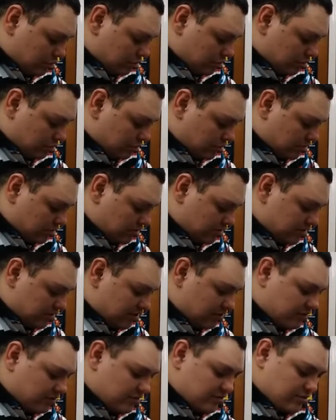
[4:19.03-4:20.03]
Does this
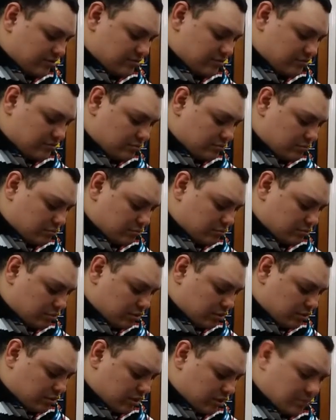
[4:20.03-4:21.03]
count as
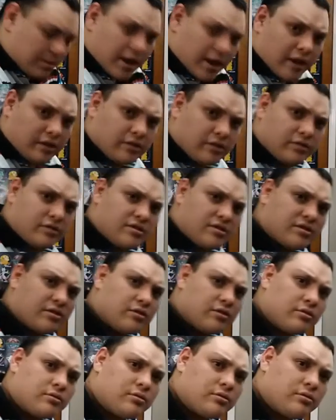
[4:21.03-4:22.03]
using a pattern to
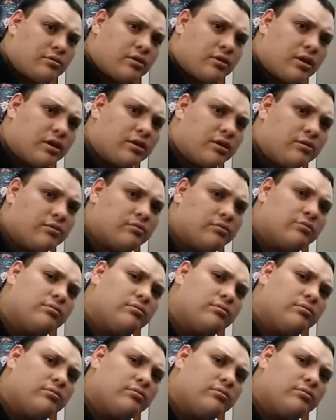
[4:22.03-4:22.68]
sew? I don't